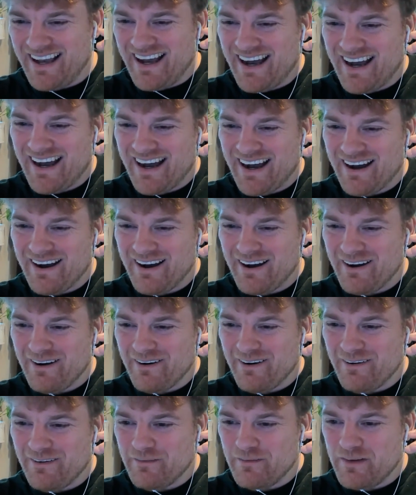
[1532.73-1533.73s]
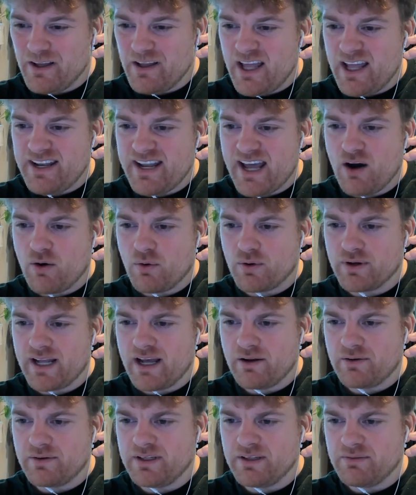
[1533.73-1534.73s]
And now we're
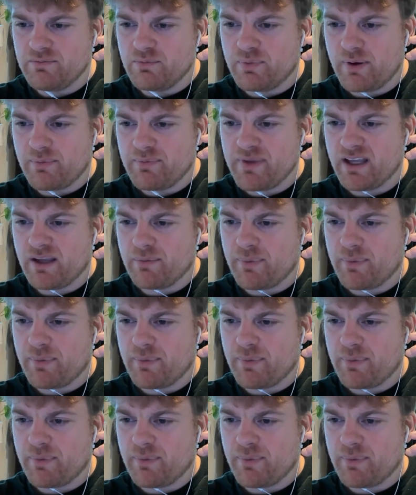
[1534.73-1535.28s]
down to, but yeah,